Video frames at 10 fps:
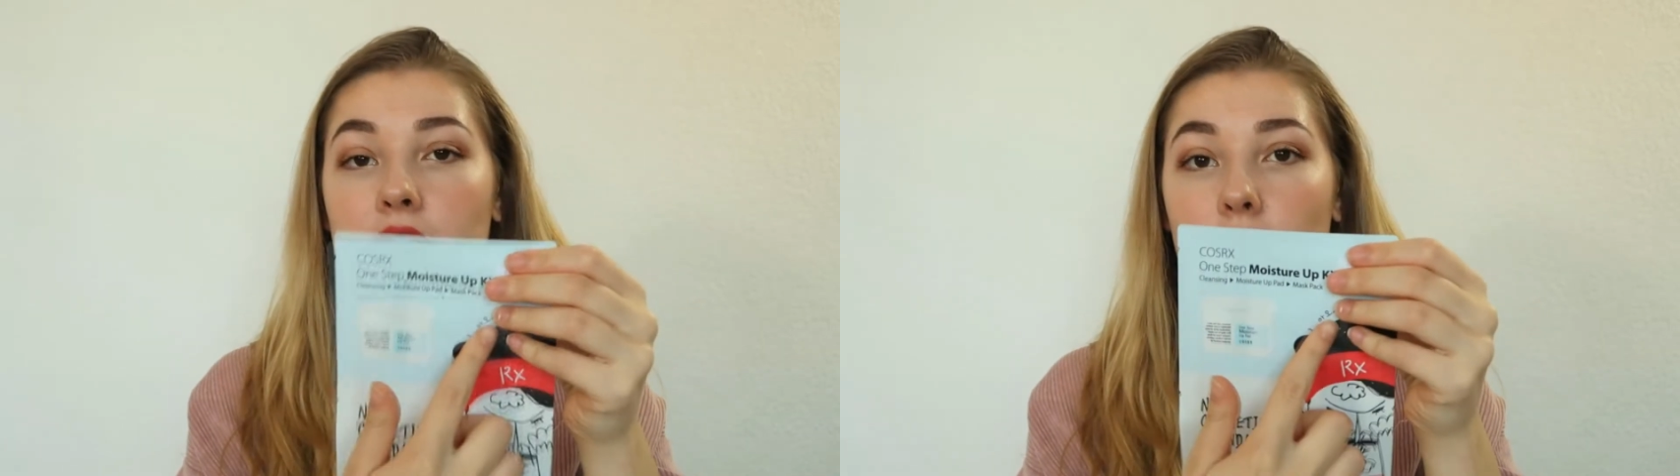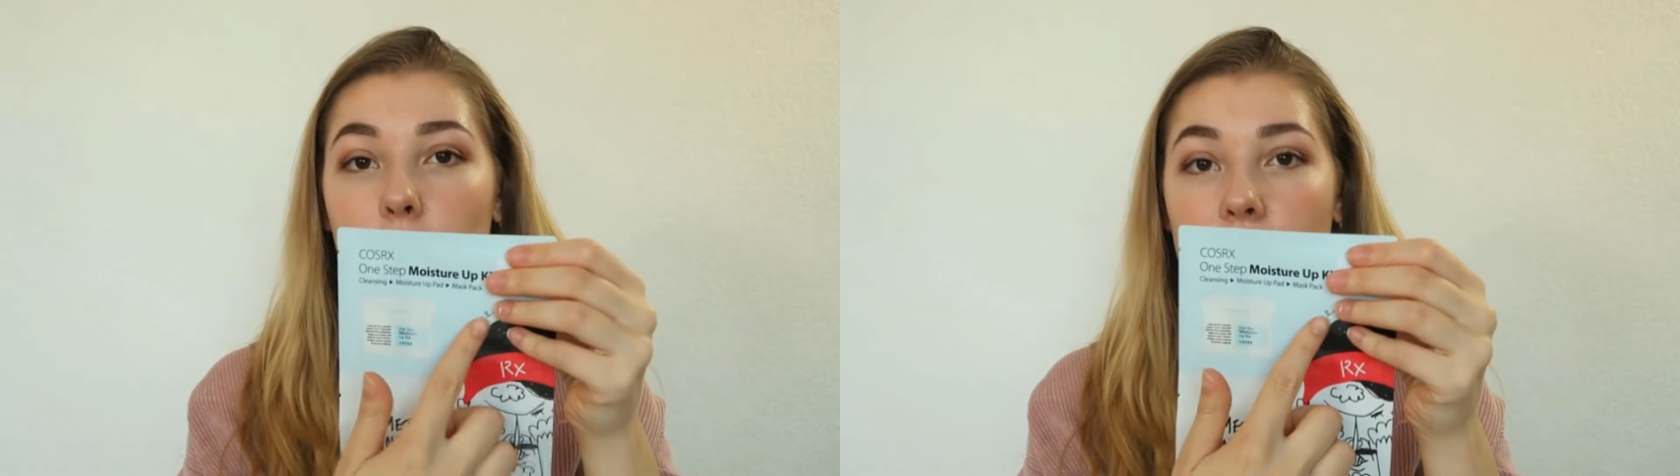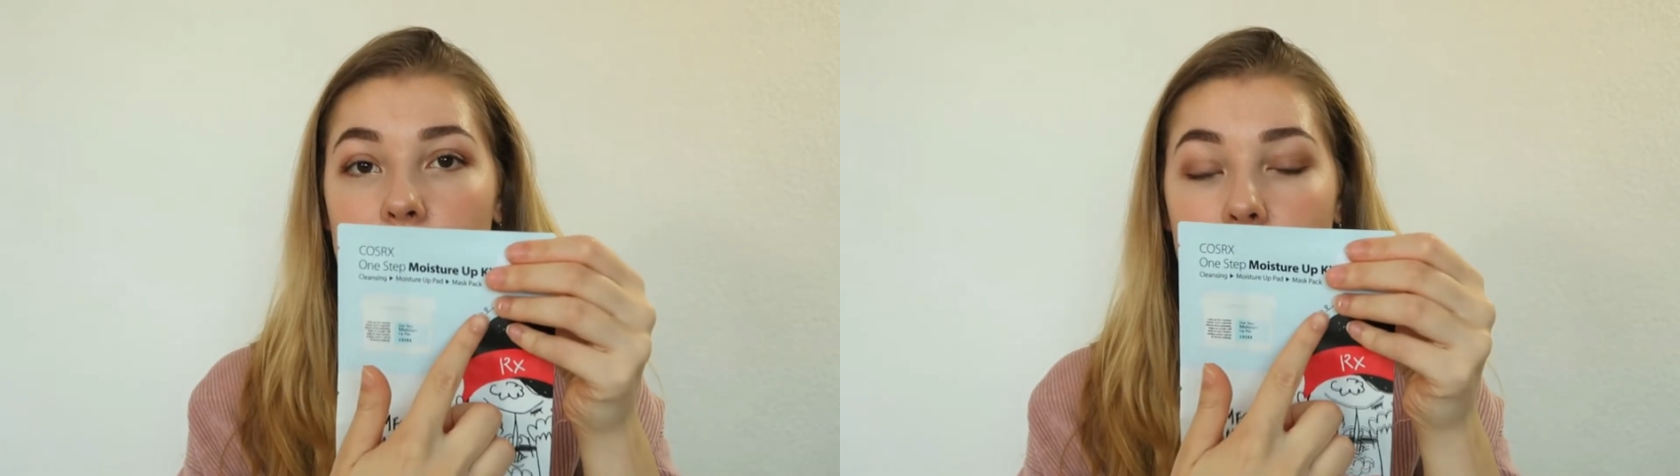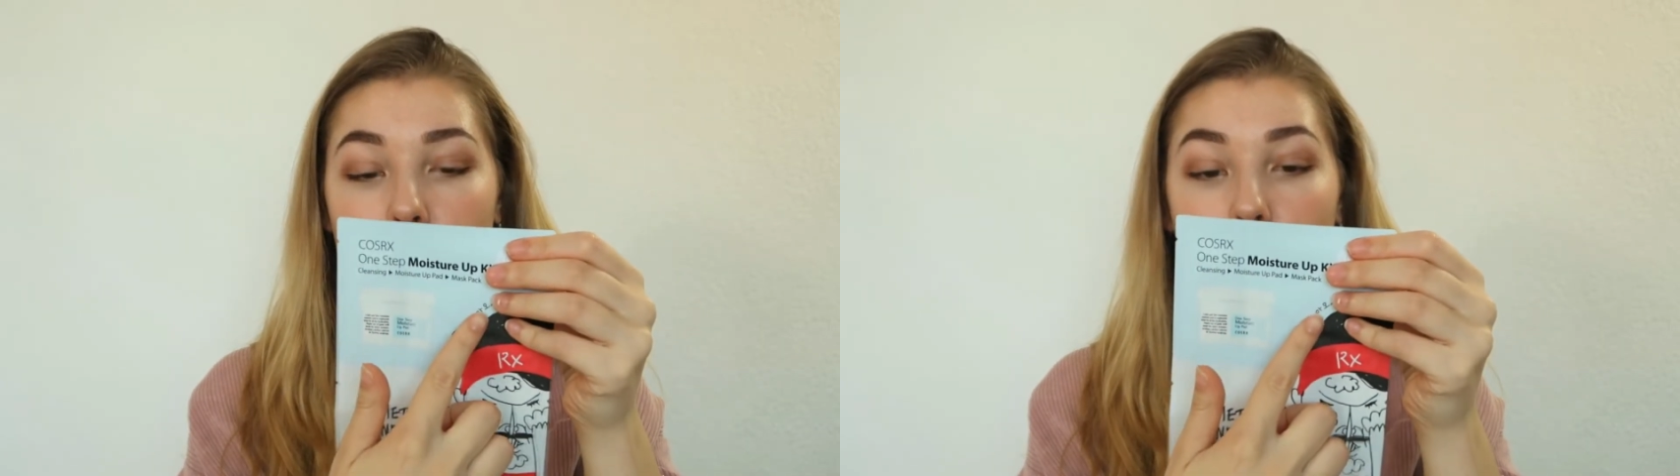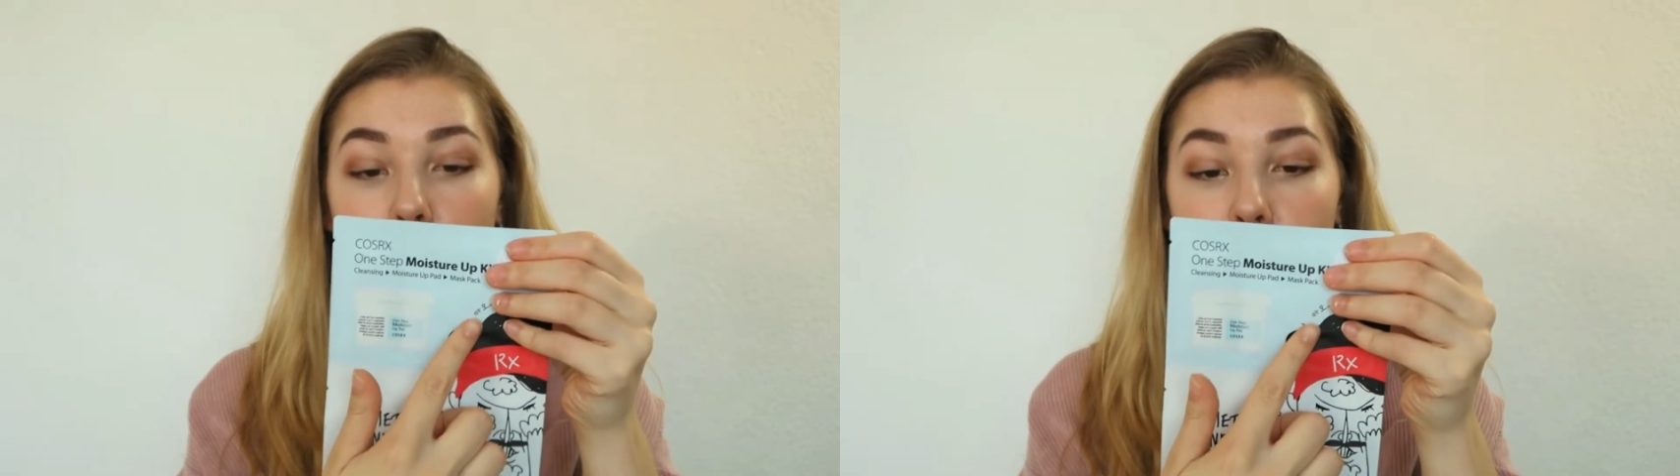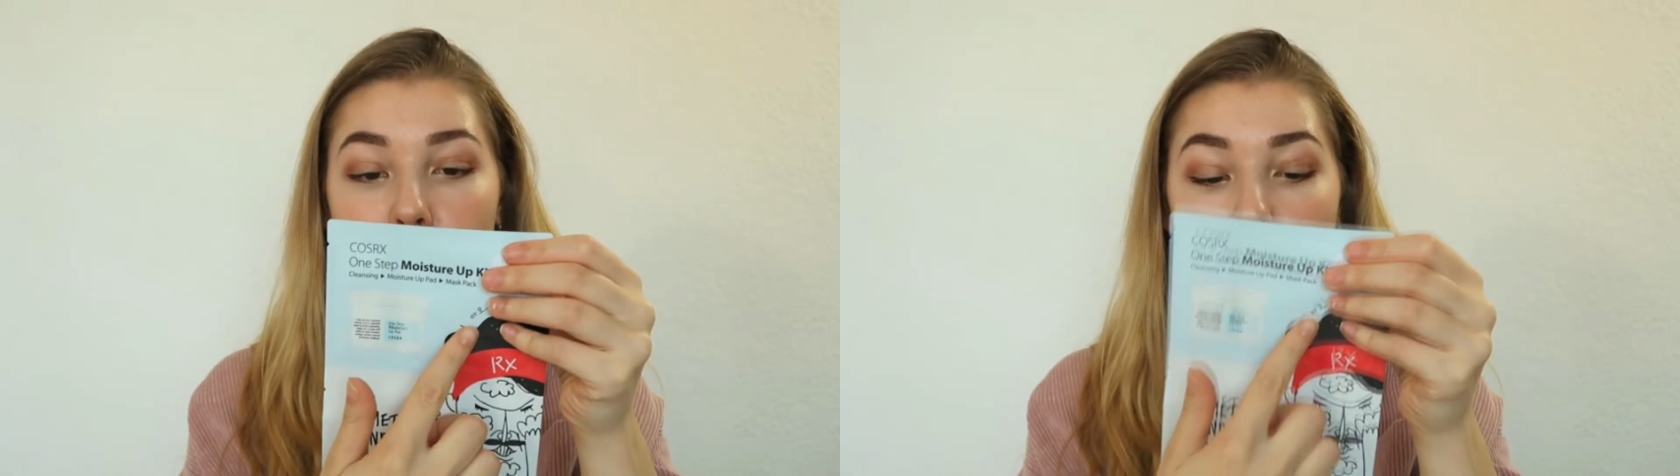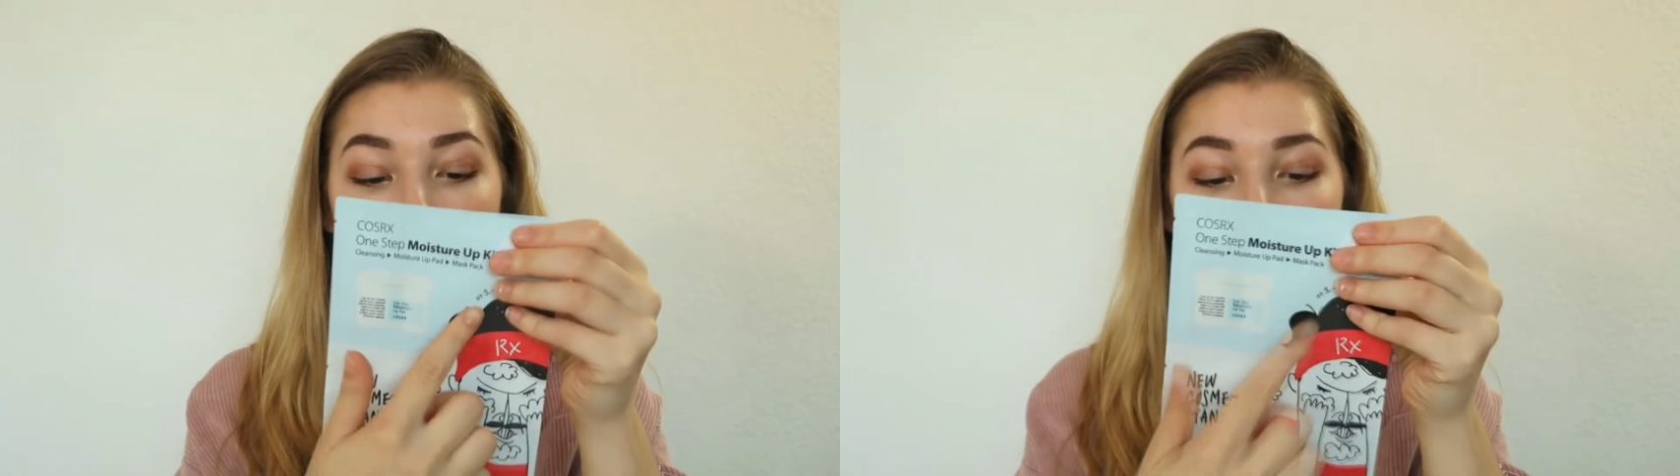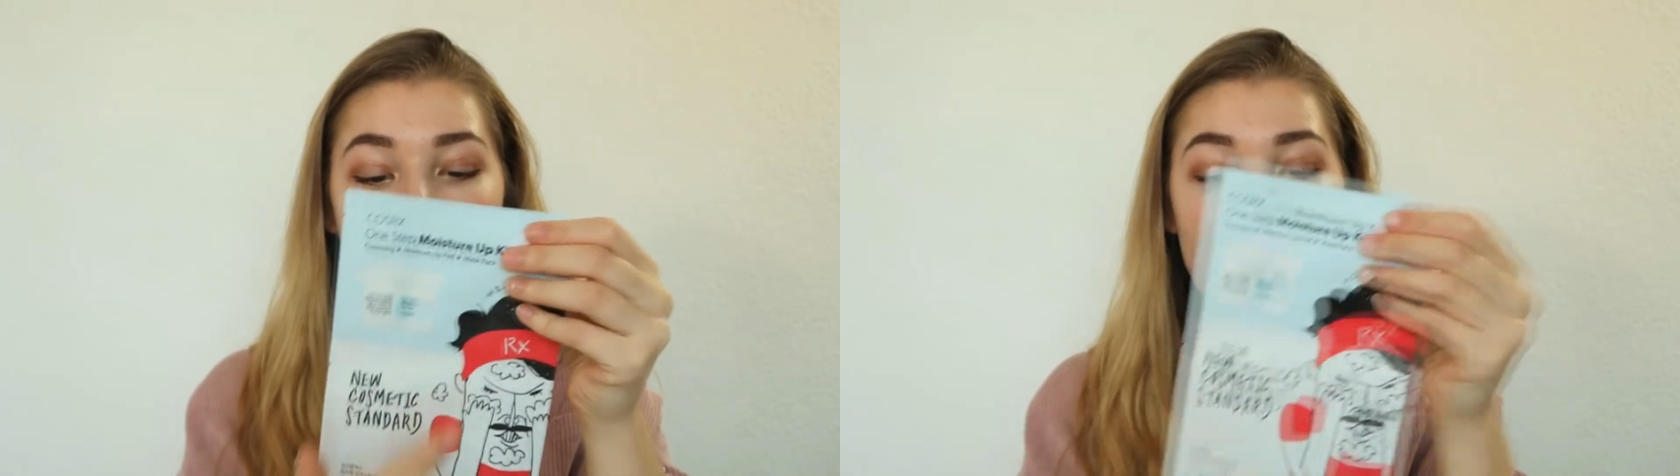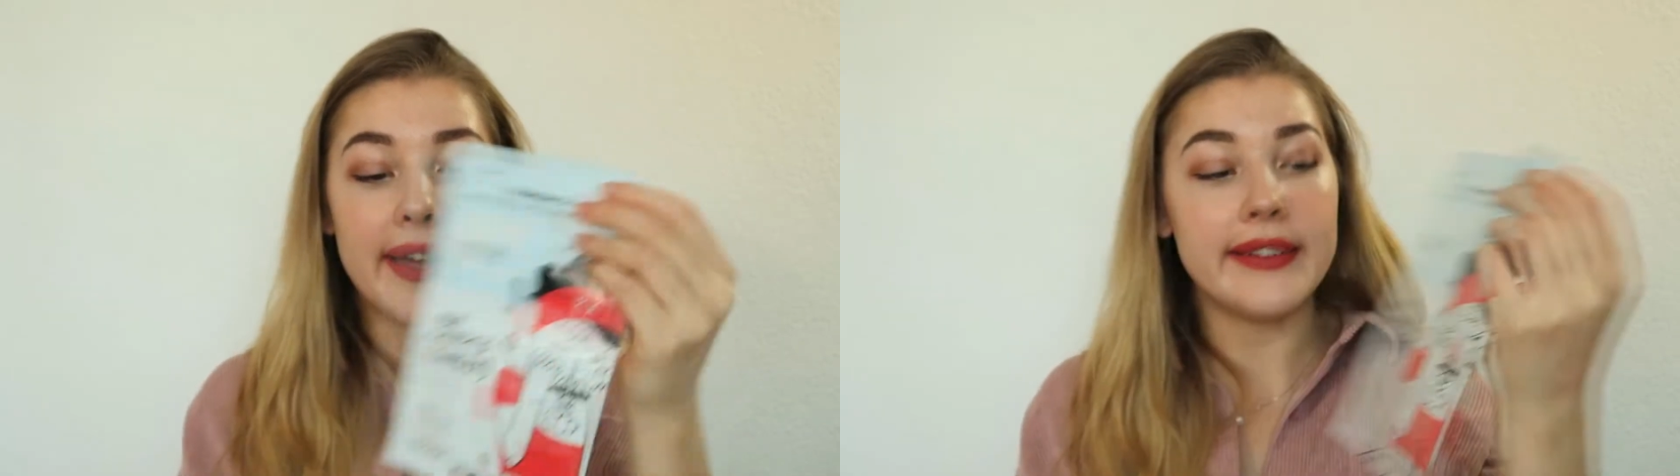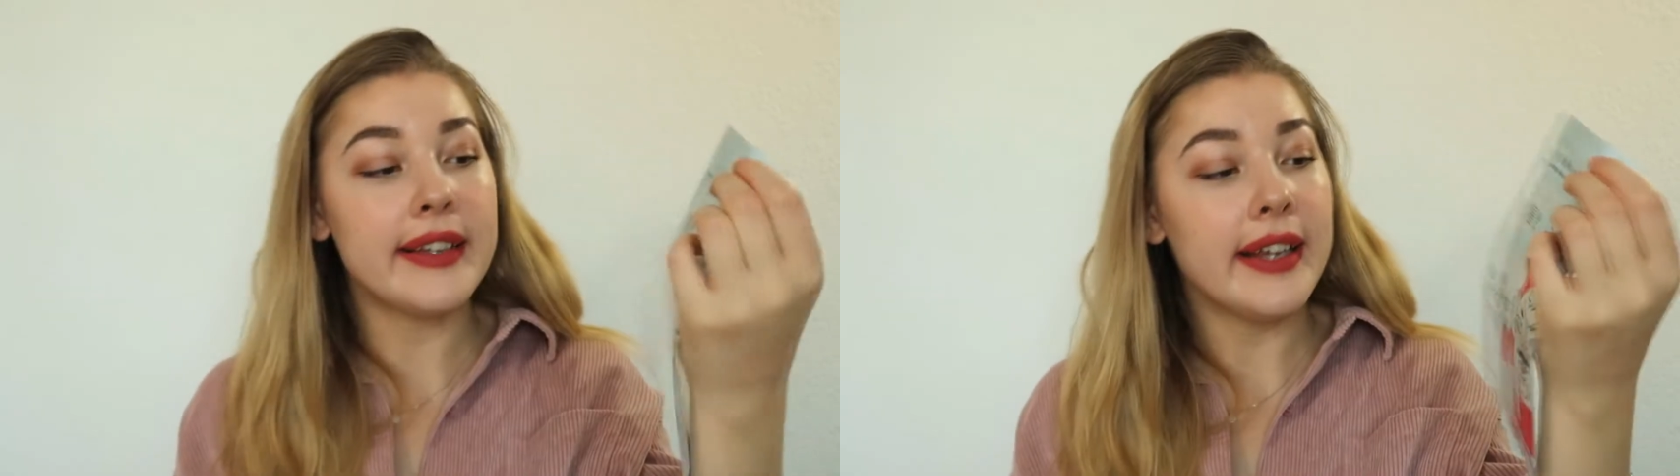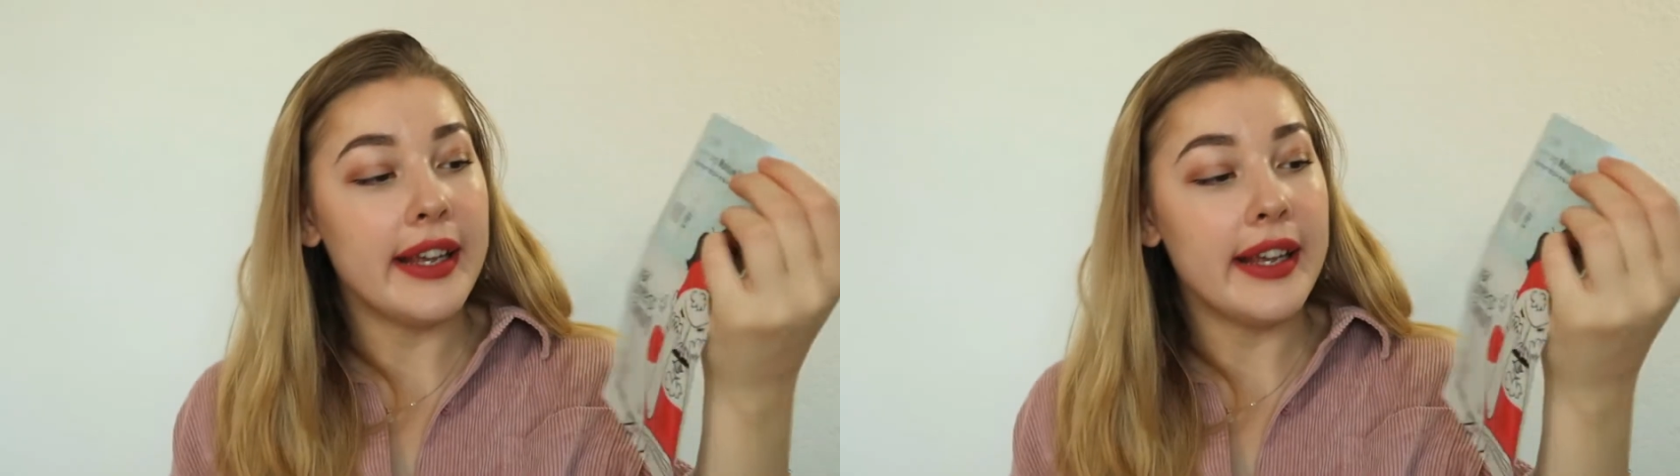the One Step Moisture Up Pack,